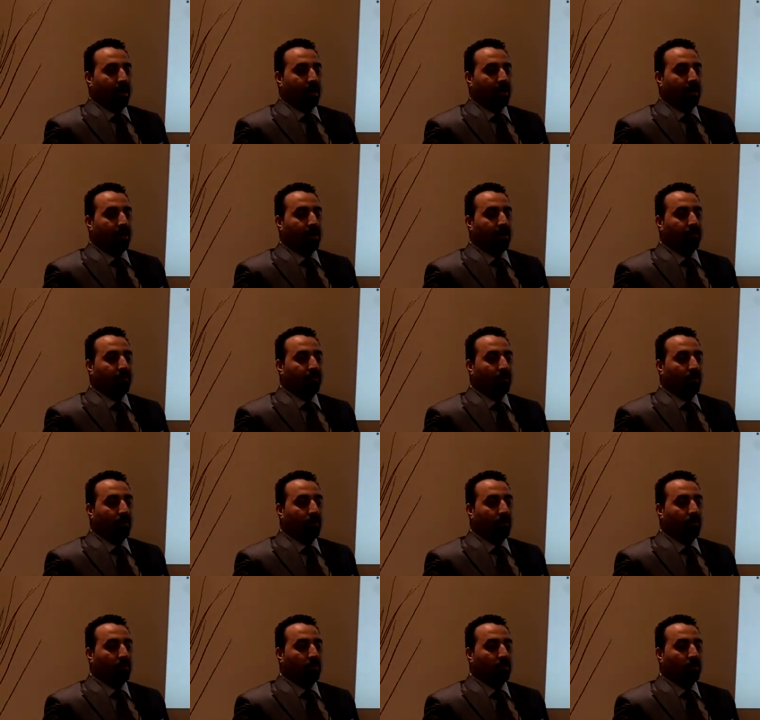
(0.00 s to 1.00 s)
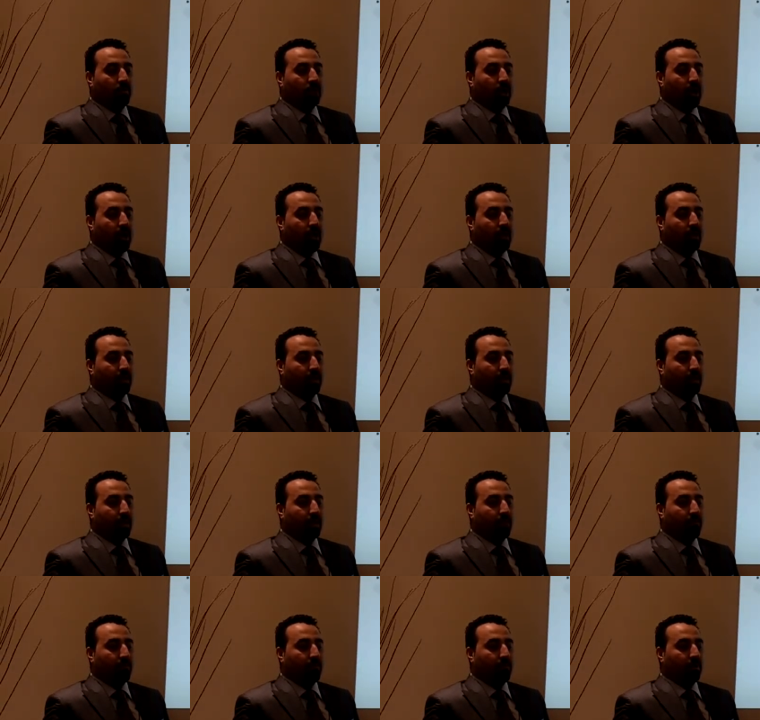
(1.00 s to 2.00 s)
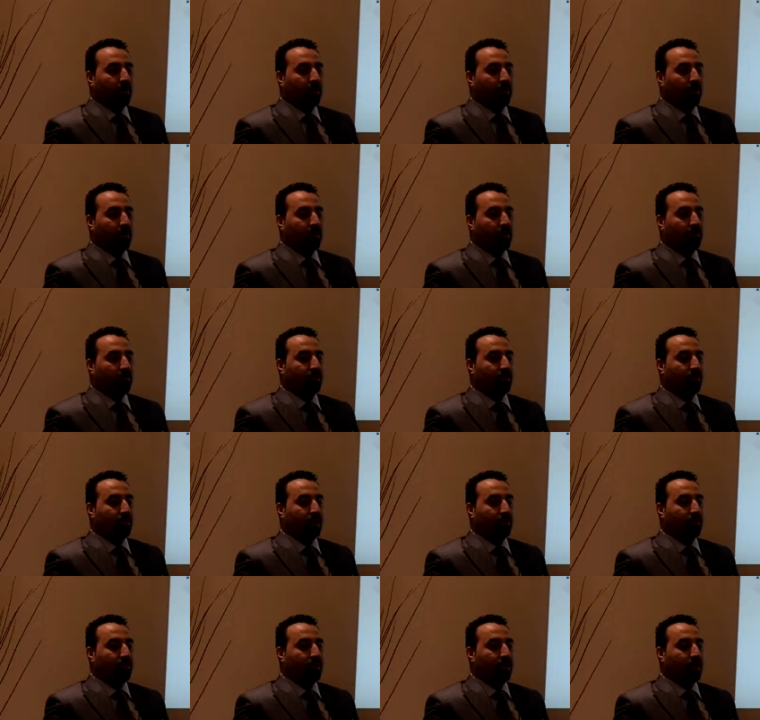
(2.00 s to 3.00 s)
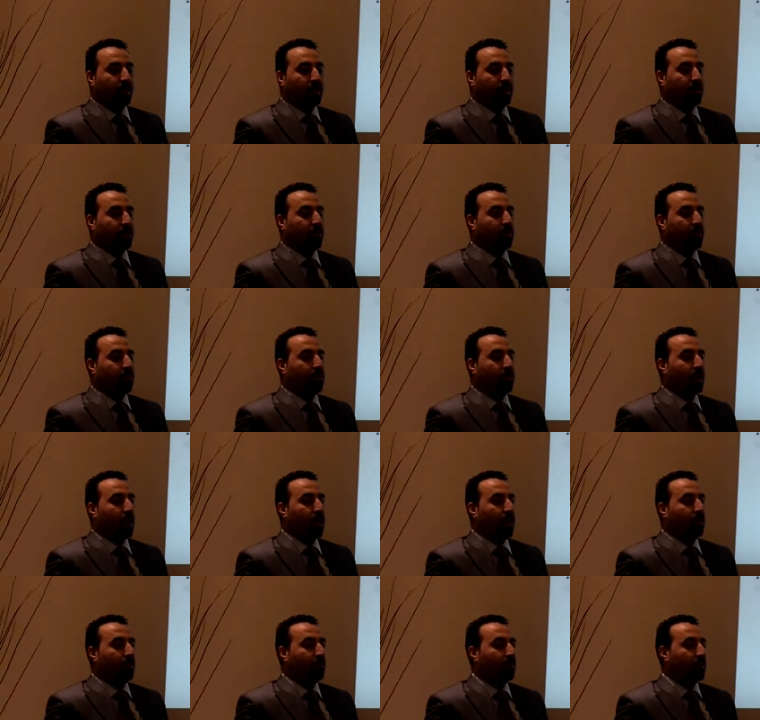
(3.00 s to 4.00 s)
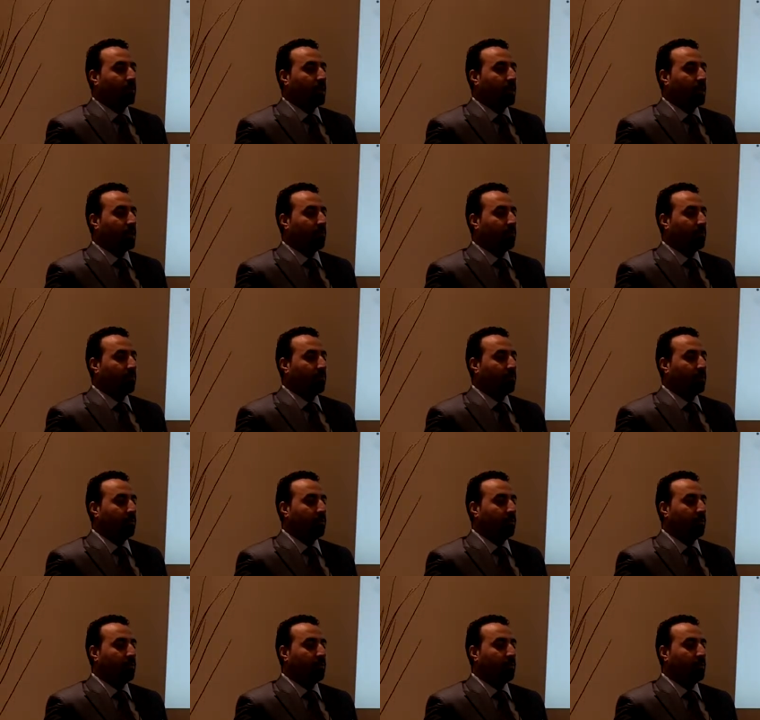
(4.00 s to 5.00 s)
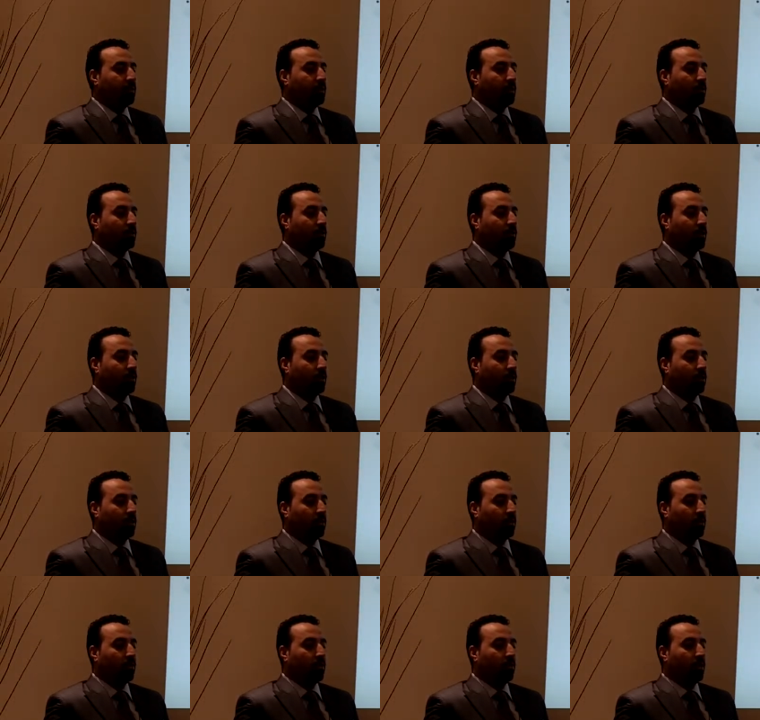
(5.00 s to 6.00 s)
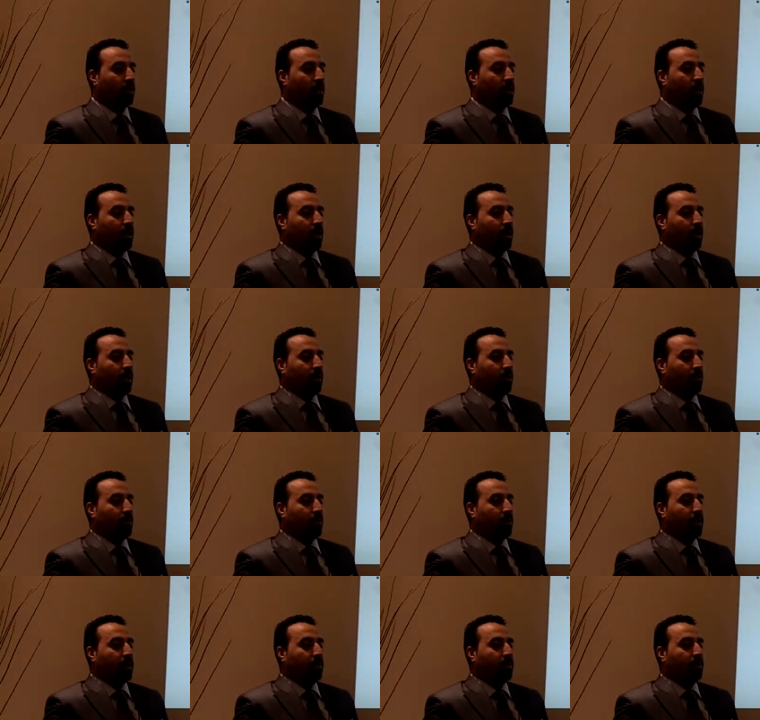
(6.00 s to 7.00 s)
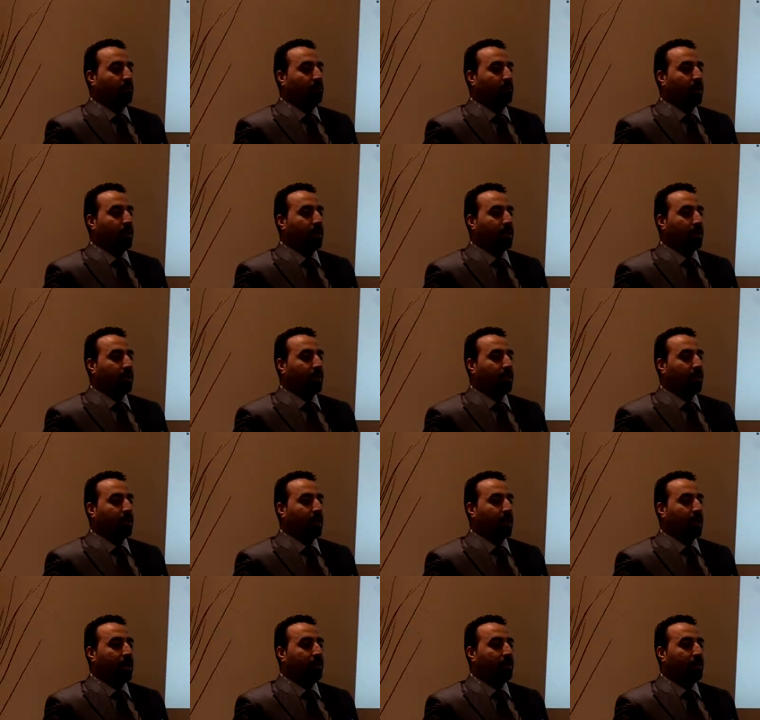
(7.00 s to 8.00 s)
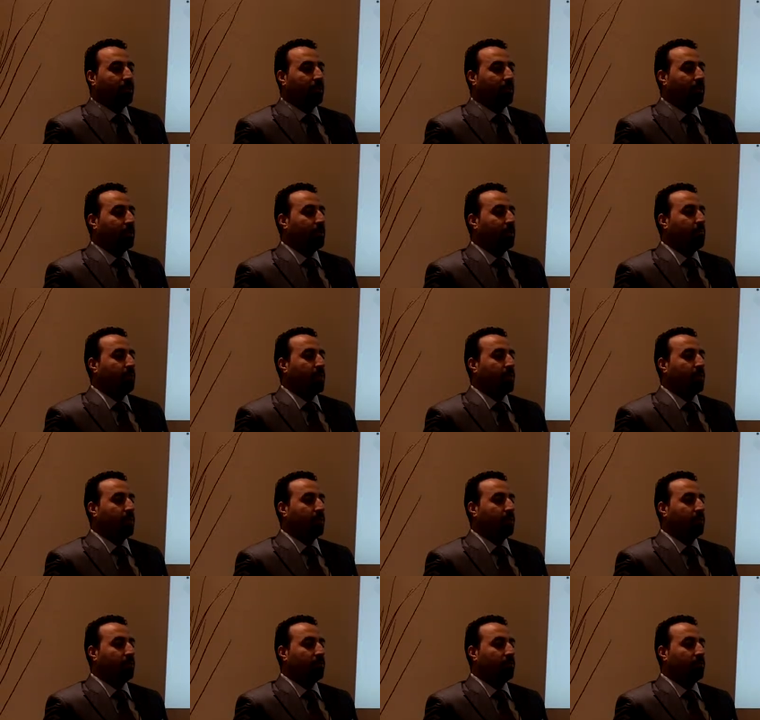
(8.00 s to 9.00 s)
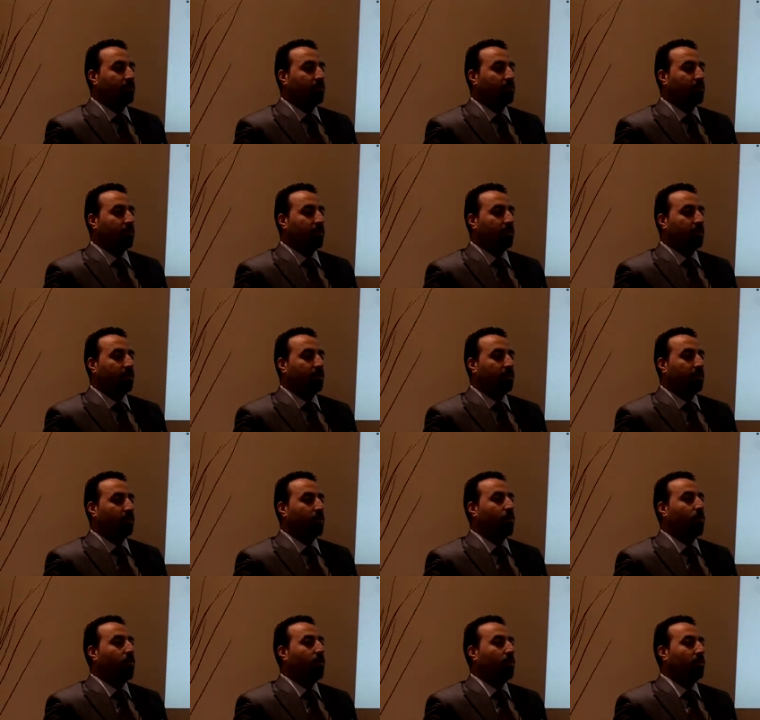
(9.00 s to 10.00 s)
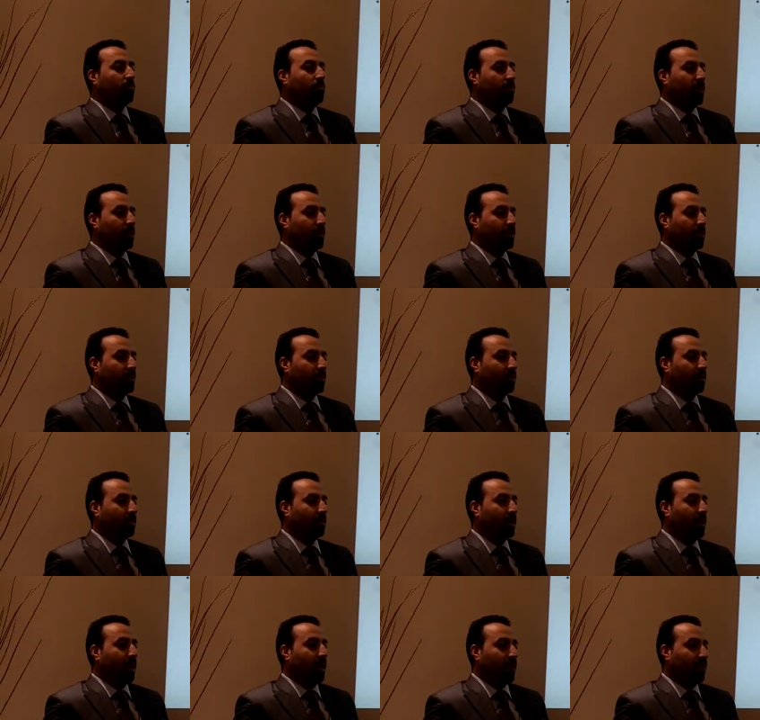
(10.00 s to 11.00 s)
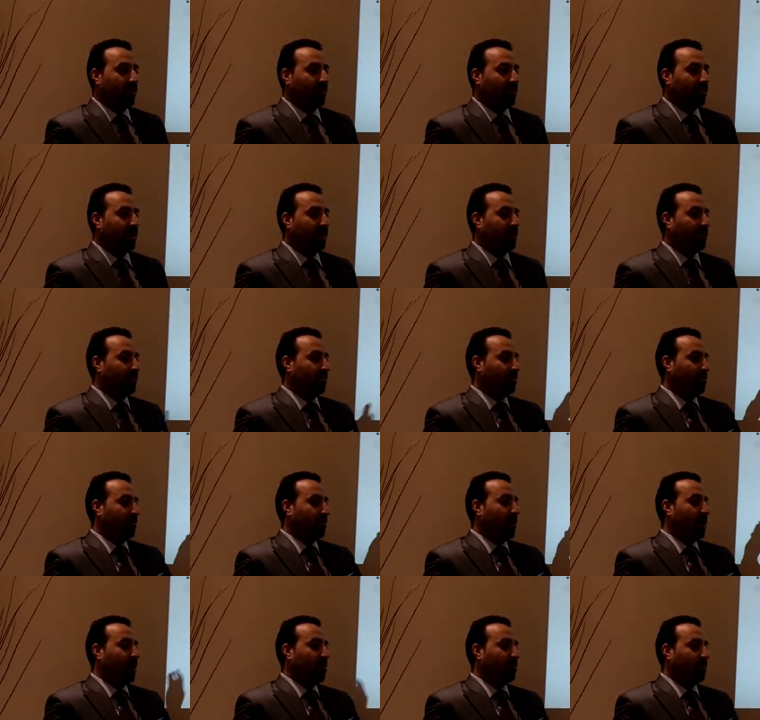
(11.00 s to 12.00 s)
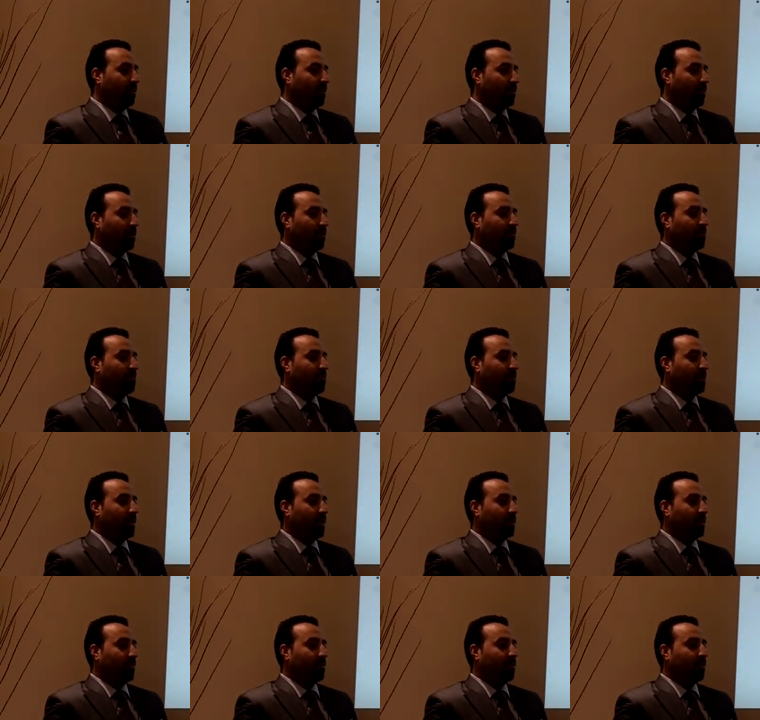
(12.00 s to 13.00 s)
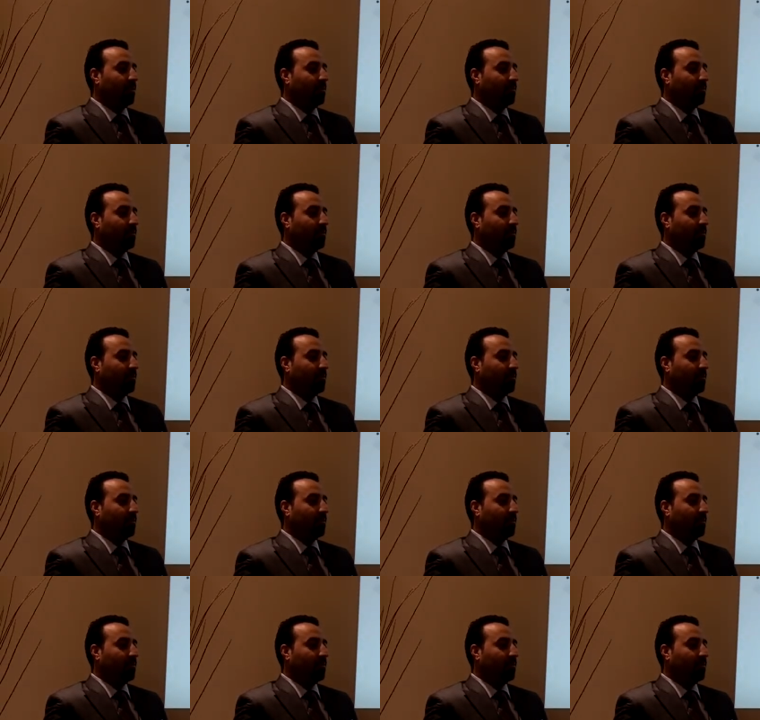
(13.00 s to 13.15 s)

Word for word: I think if you don't do that and if you're just expecting that you advertise and people start calling you, you might get clients, but they may not necessarily be qualified clients as you have a good experience.